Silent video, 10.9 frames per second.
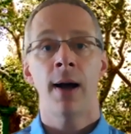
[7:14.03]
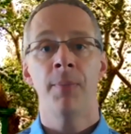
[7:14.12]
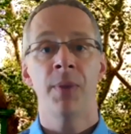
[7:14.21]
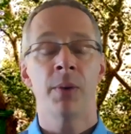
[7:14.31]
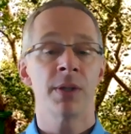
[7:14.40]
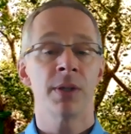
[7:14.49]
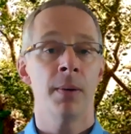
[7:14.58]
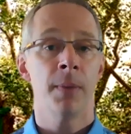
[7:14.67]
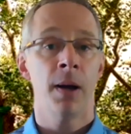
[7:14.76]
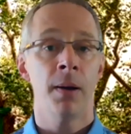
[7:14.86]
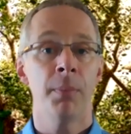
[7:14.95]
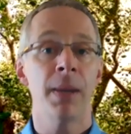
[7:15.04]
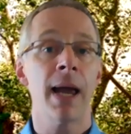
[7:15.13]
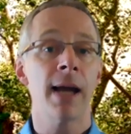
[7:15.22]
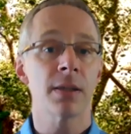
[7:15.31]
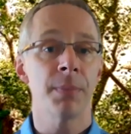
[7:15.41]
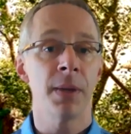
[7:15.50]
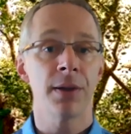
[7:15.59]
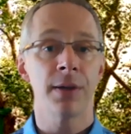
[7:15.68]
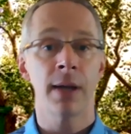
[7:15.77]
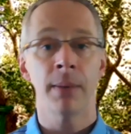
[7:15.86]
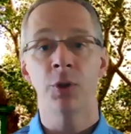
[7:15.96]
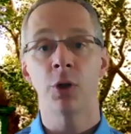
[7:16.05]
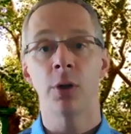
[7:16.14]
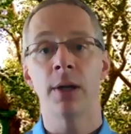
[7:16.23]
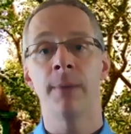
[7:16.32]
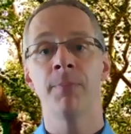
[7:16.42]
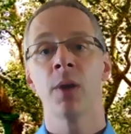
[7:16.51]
there was a blacksmith named Chunda